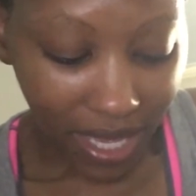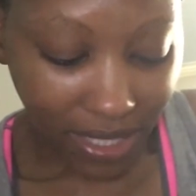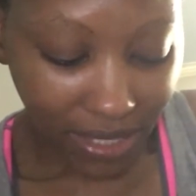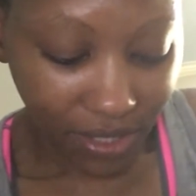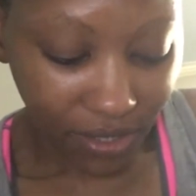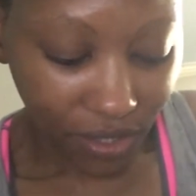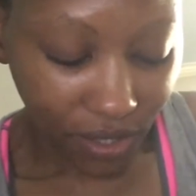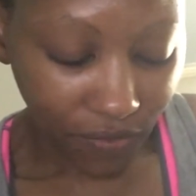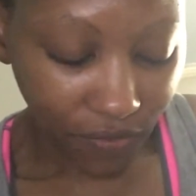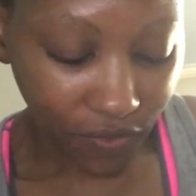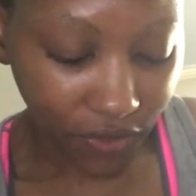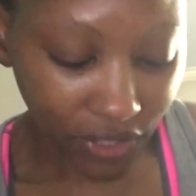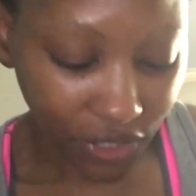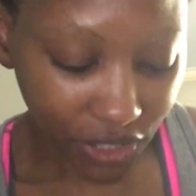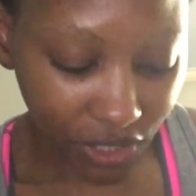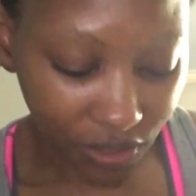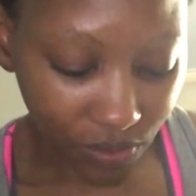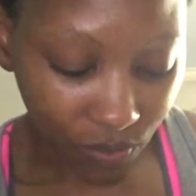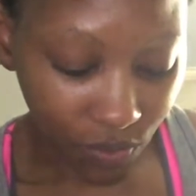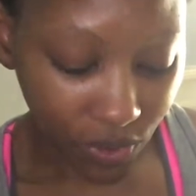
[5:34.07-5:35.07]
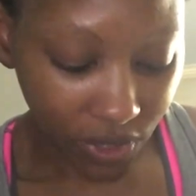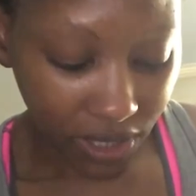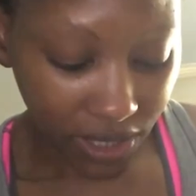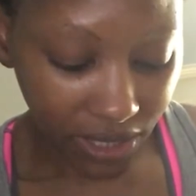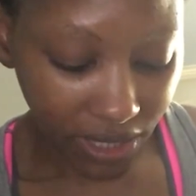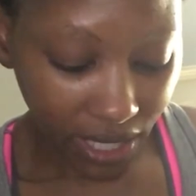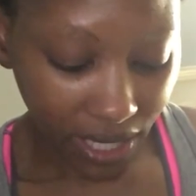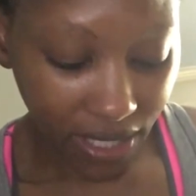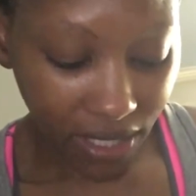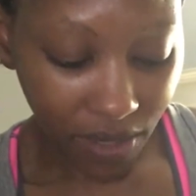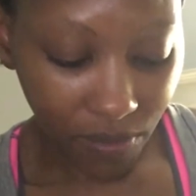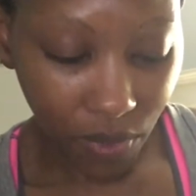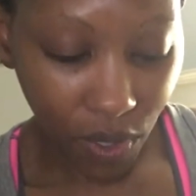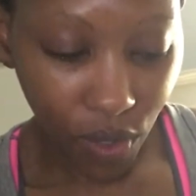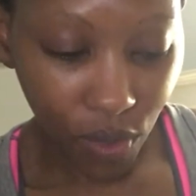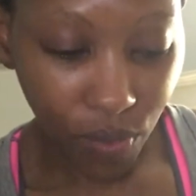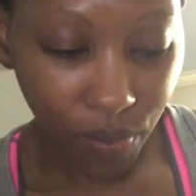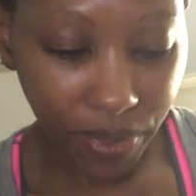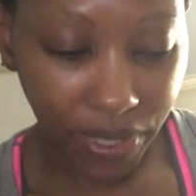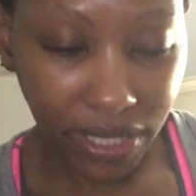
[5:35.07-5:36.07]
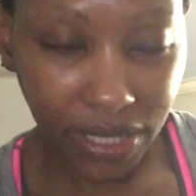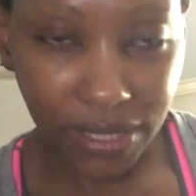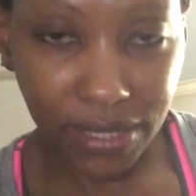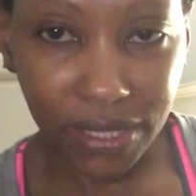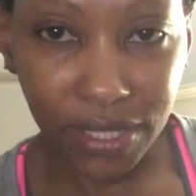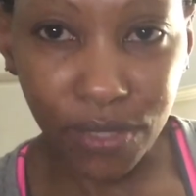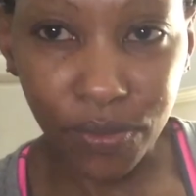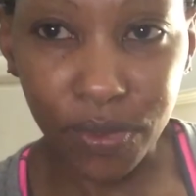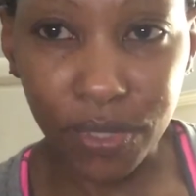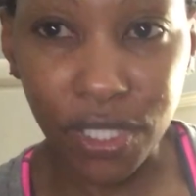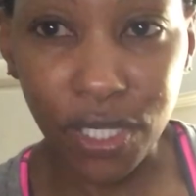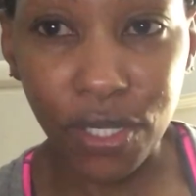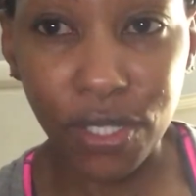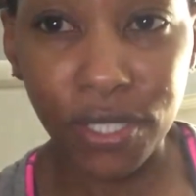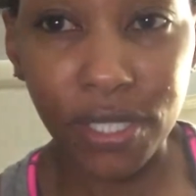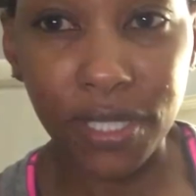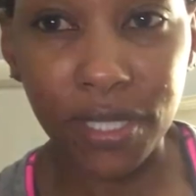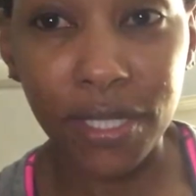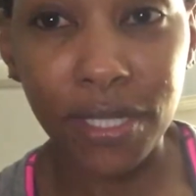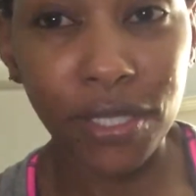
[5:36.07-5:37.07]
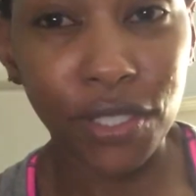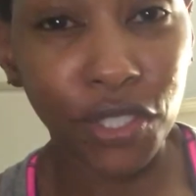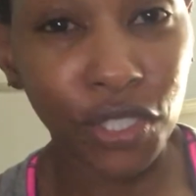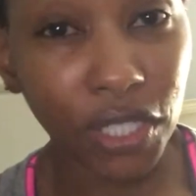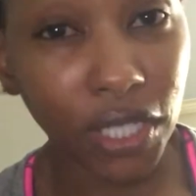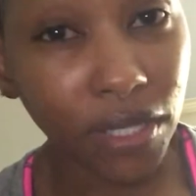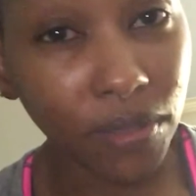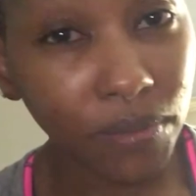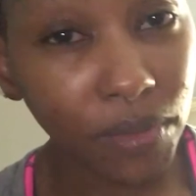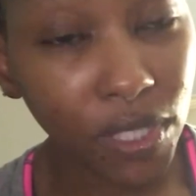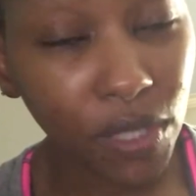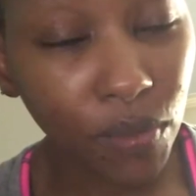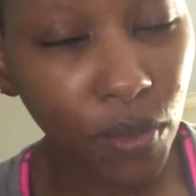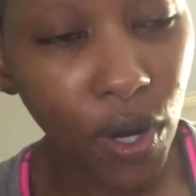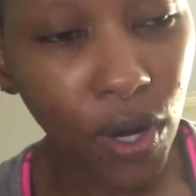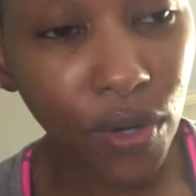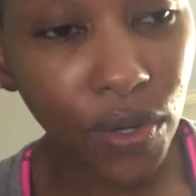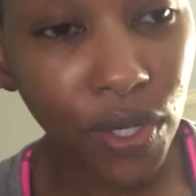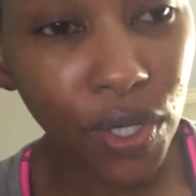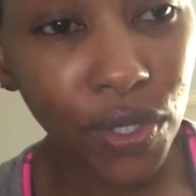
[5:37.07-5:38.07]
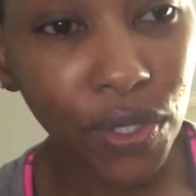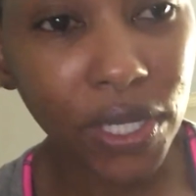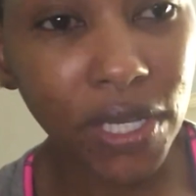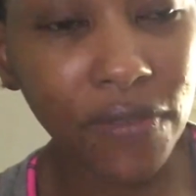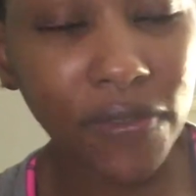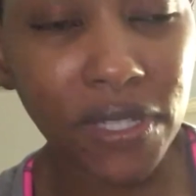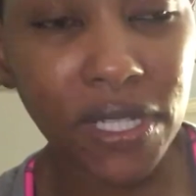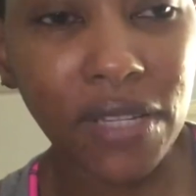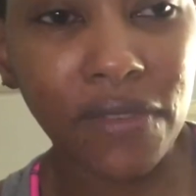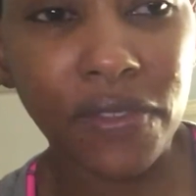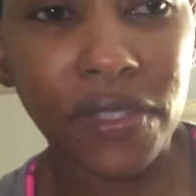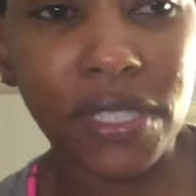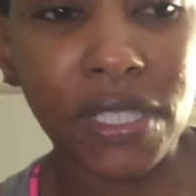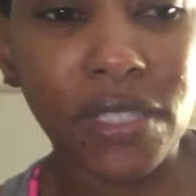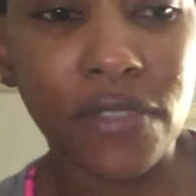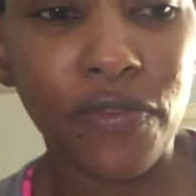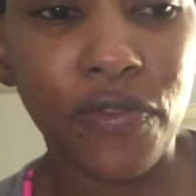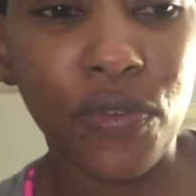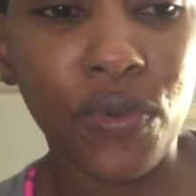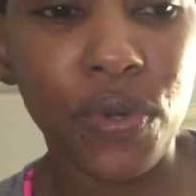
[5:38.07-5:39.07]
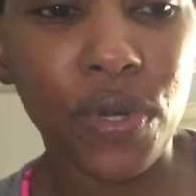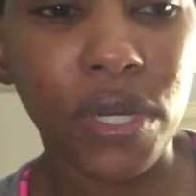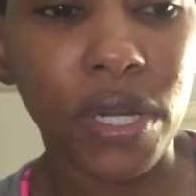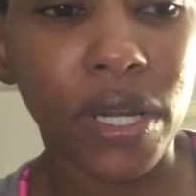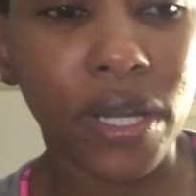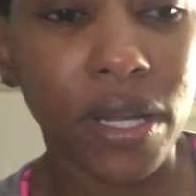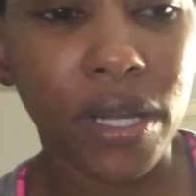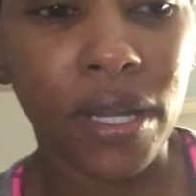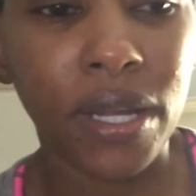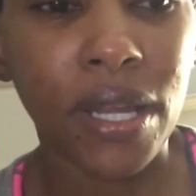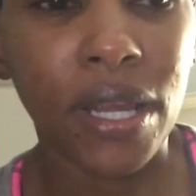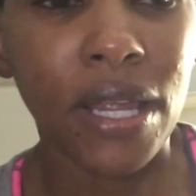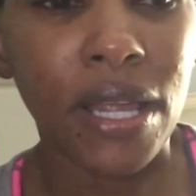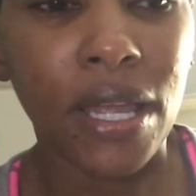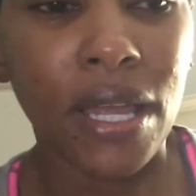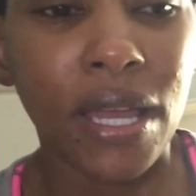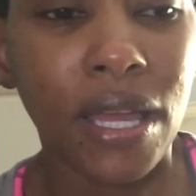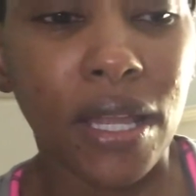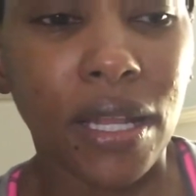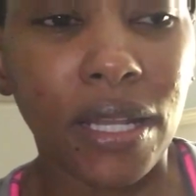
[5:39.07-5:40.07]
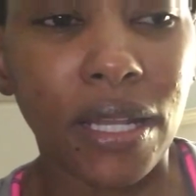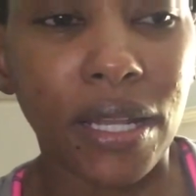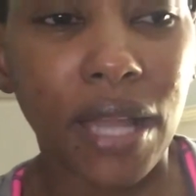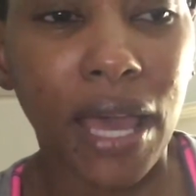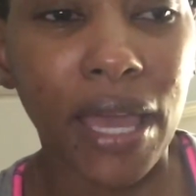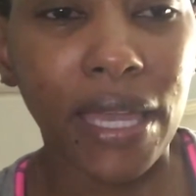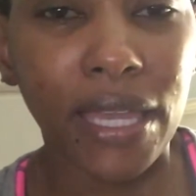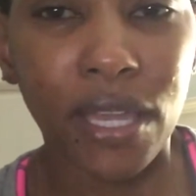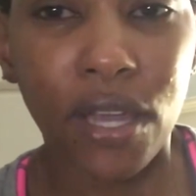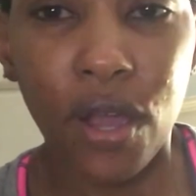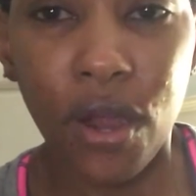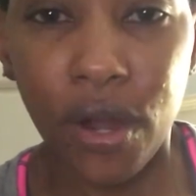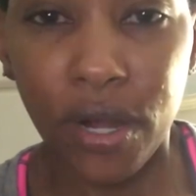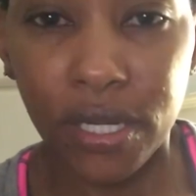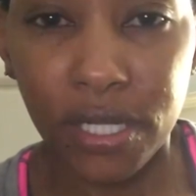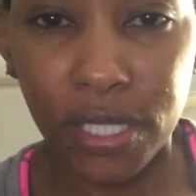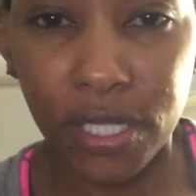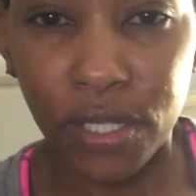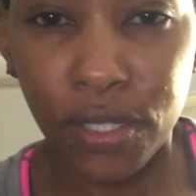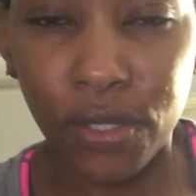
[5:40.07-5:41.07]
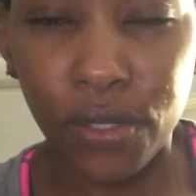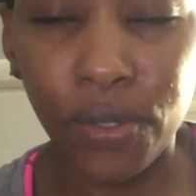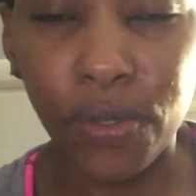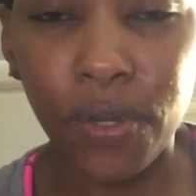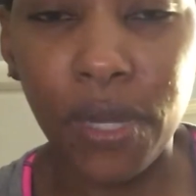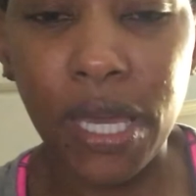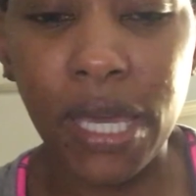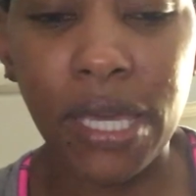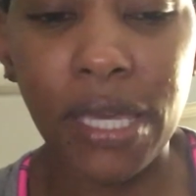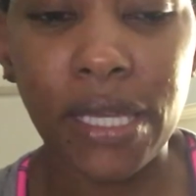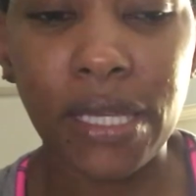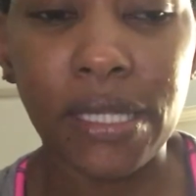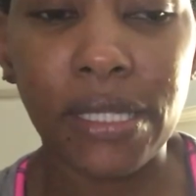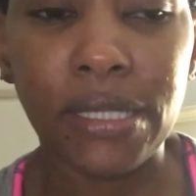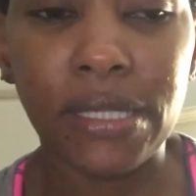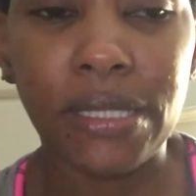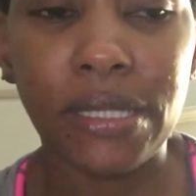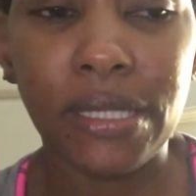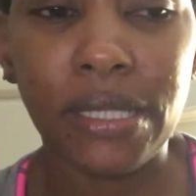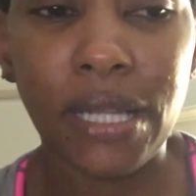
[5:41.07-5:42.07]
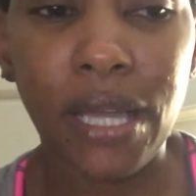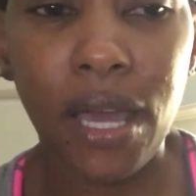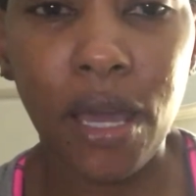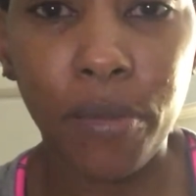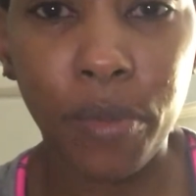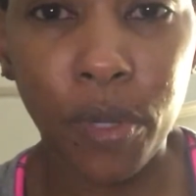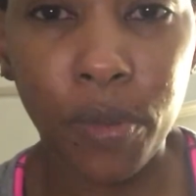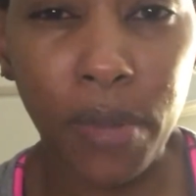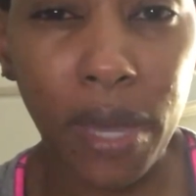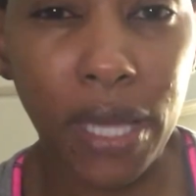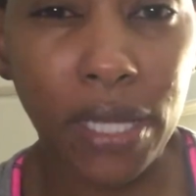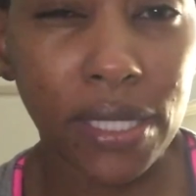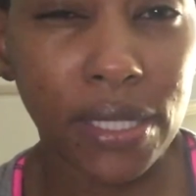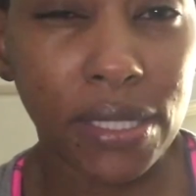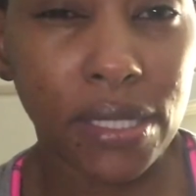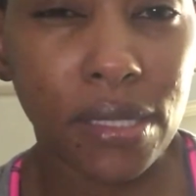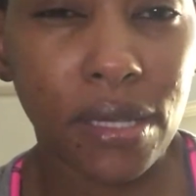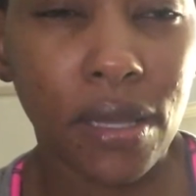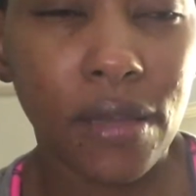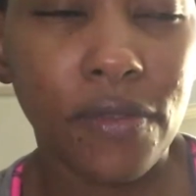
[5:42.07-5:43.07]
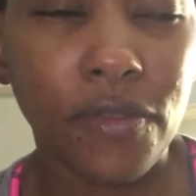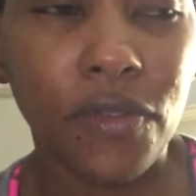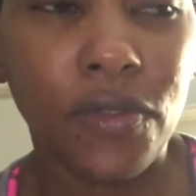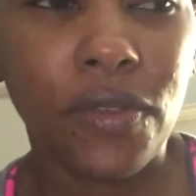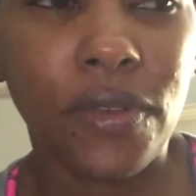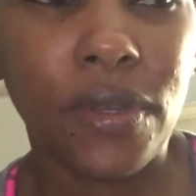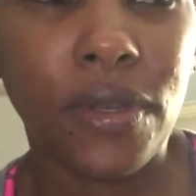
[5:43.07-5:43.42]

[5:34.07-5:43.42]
start fresh in the morning. And I'm hoping to return to the gym tomorrow, even if it's for light cardio and upper body stuff.